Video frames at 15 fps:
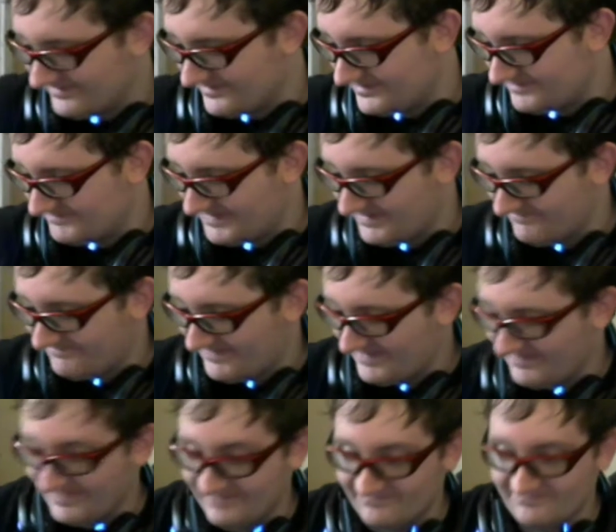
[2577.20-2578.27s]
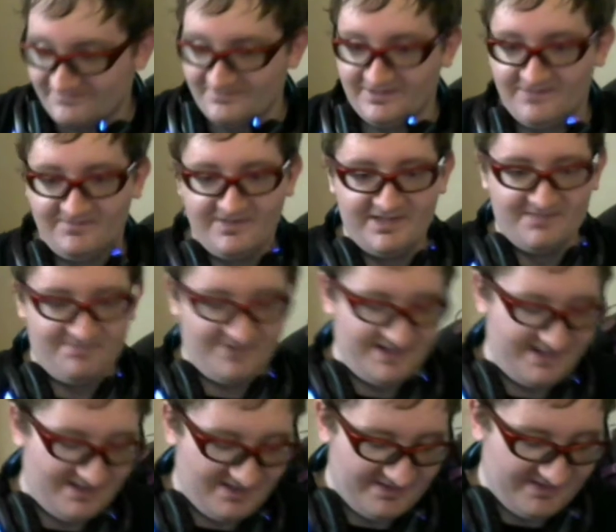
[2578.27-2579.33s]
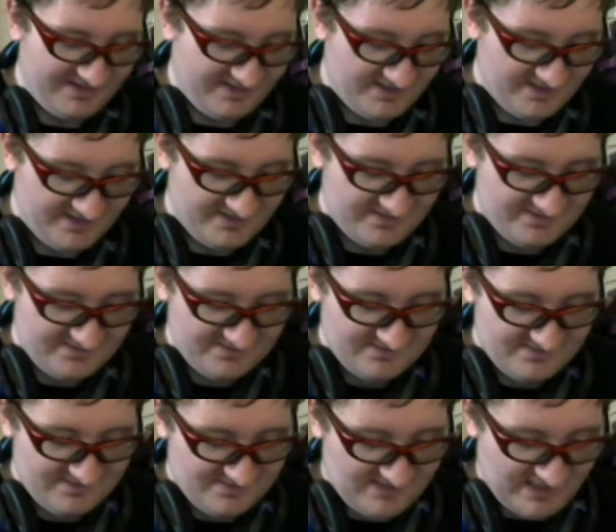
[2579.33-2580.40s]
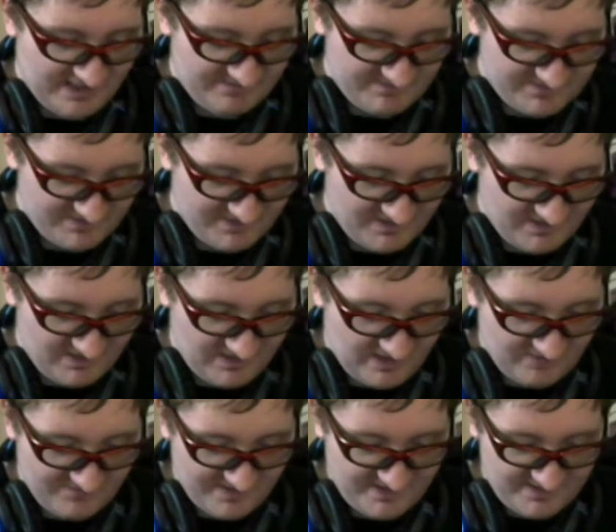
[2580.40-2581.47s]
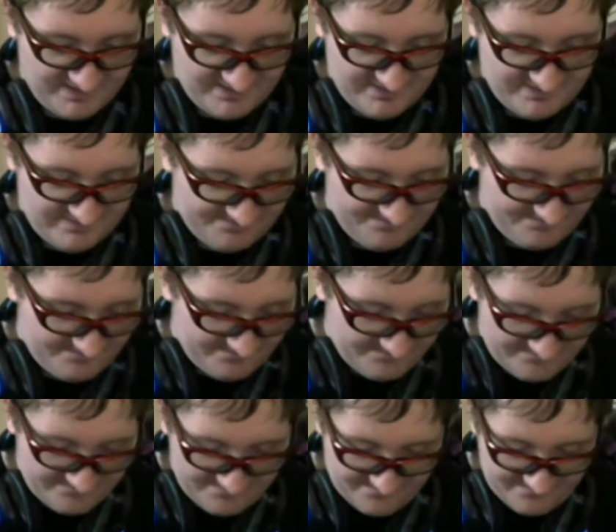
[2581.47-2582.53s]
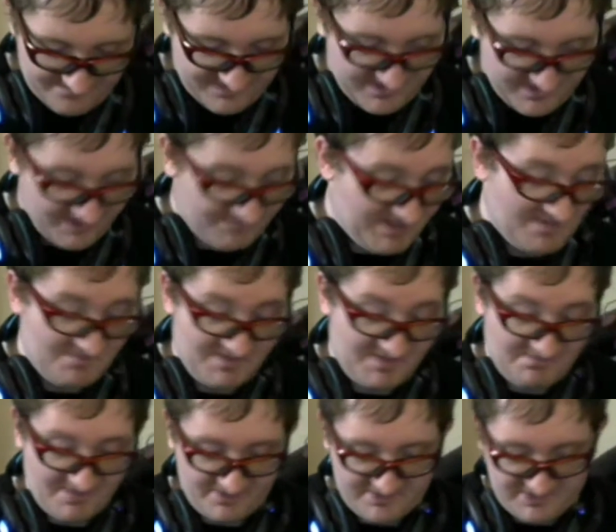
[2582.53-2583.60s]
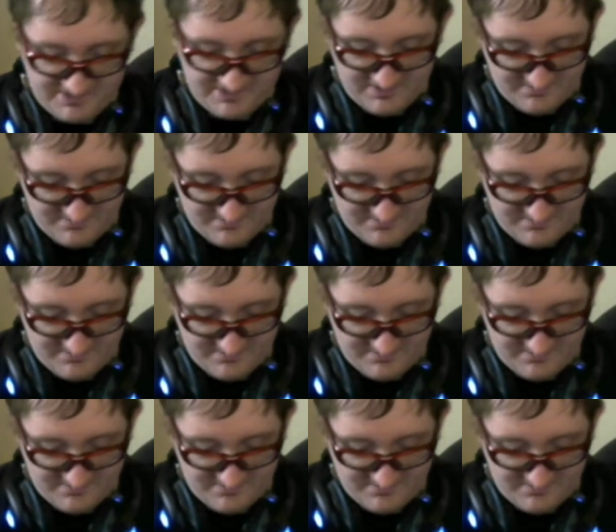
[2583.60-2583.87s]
it to me if I like really wanted to play it on the original hardware. The only problem would be Mother 2,